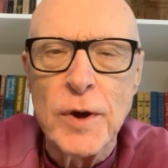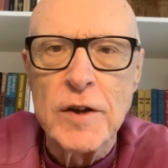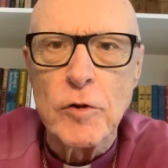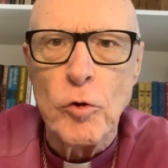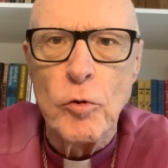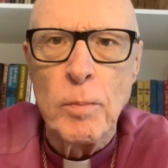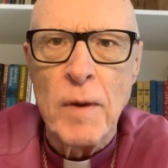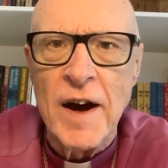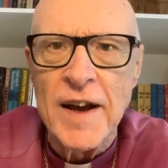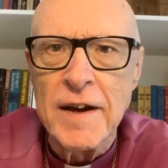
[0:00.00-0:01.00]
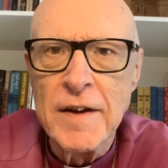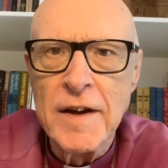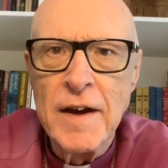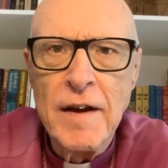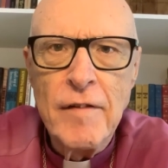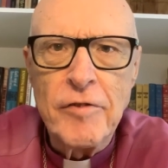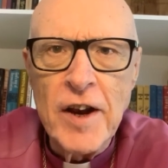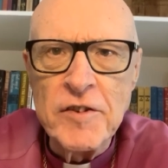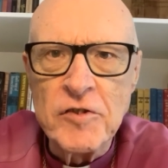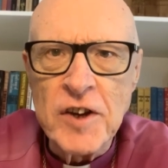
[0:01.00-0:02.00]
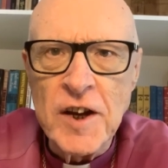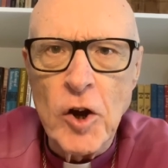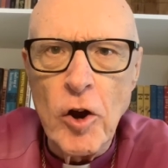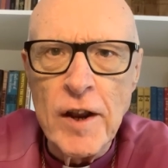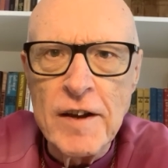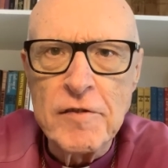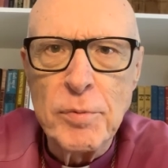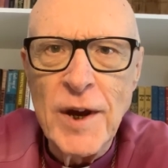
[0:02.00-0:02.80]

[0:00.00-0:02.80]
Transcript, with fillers: with all my friends and colleagues,